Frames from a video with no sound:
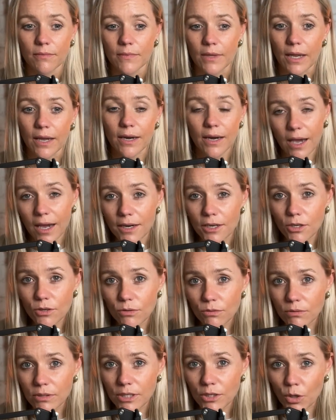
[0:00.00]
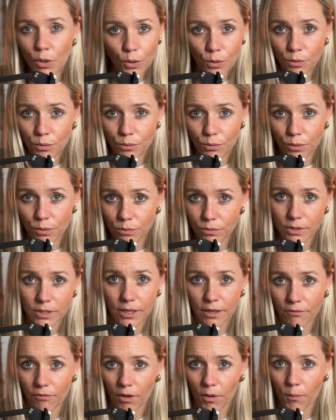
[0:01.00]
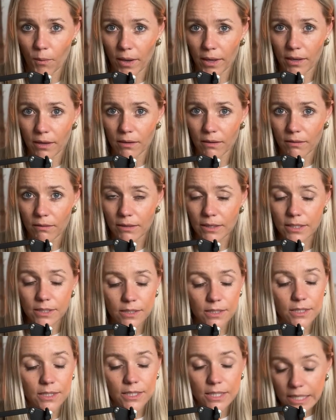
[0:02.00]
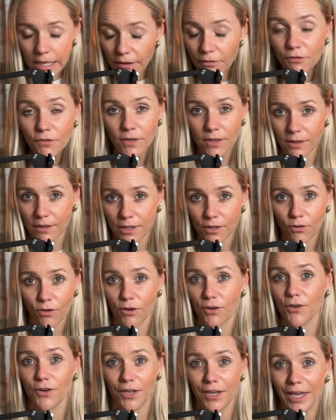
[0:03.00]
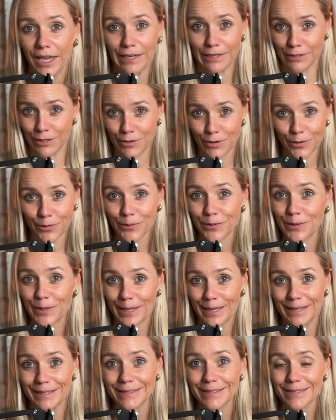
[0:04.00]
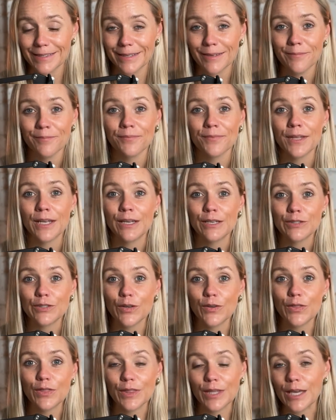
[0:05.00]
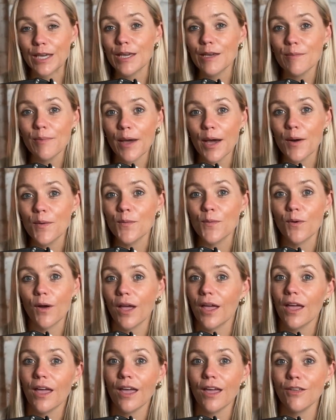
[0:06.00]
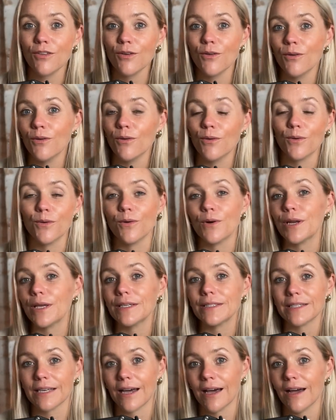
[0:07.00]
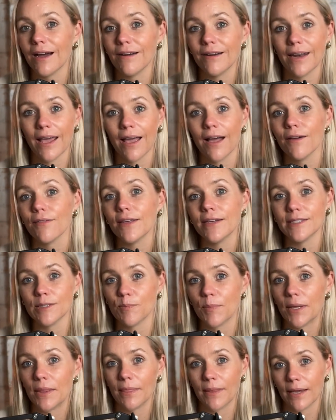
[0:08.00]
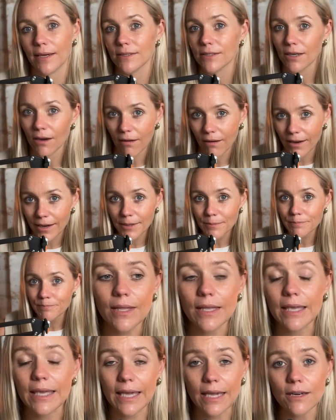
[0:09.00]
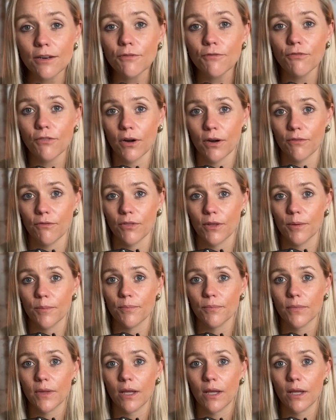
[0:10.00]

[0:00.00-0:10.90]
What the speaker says: An article in Who or TV Week is definitely not going to get to your audience. So think about where your audience are and how they spend their time. Get in front of them.